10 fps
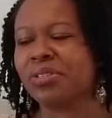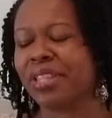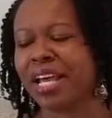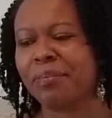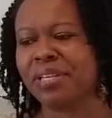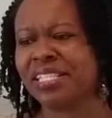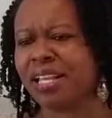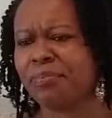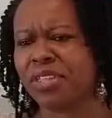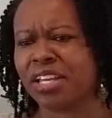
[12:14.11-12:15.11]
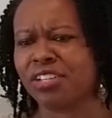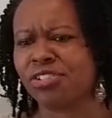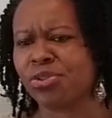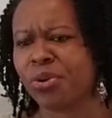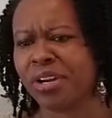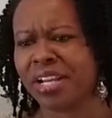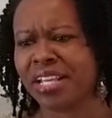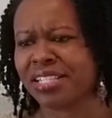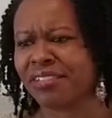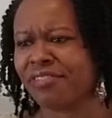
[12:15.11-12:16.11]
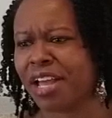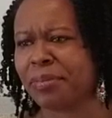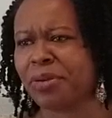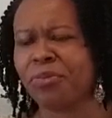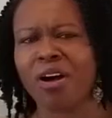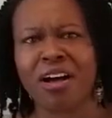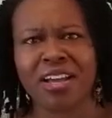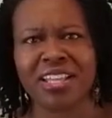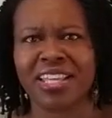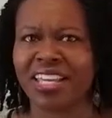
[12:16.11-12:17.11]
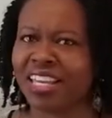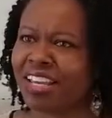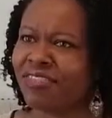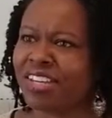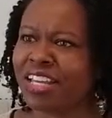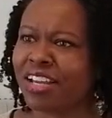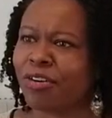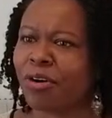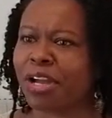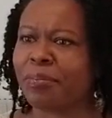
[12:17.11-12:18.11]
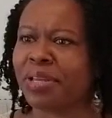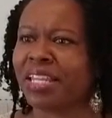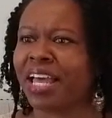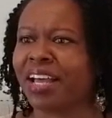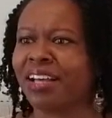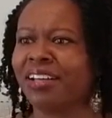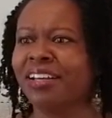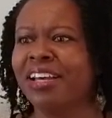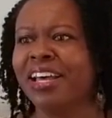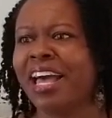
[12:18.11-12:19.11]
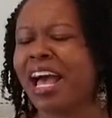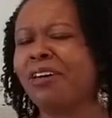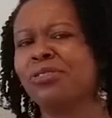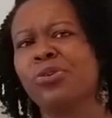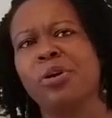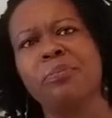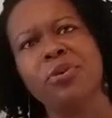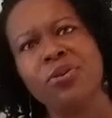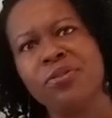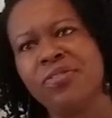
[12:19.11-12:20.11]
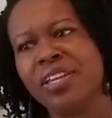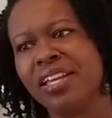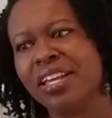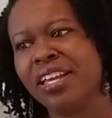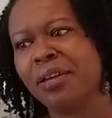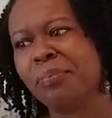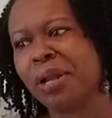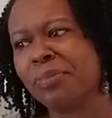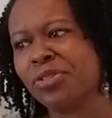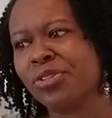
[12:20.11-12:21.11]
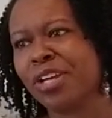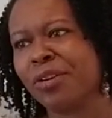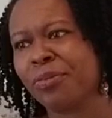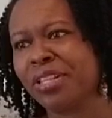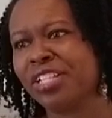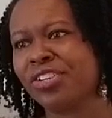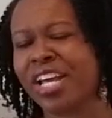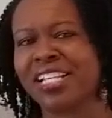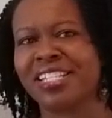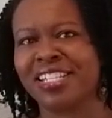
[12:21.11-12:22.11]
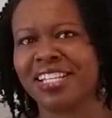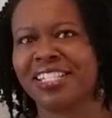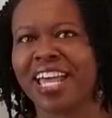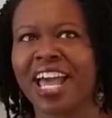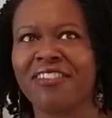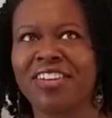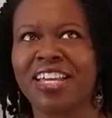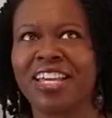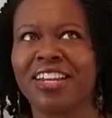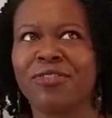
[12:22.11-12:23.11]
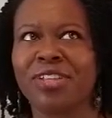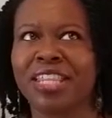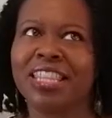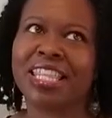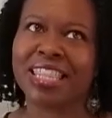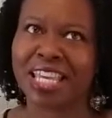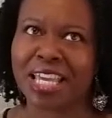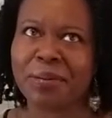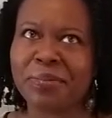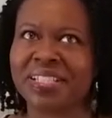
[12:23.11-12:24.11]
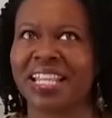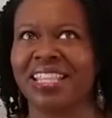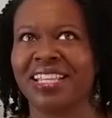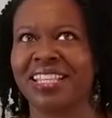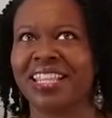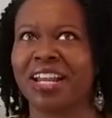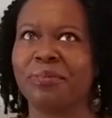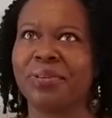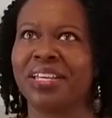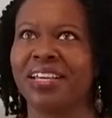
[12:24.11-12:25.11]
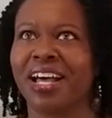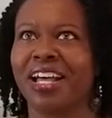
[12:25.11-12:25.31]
So that could be something as short as a family walk in the evening, or it could be like a outdoor movie, but I'm going to really try to stick to having it within the theme, because I think that that'll be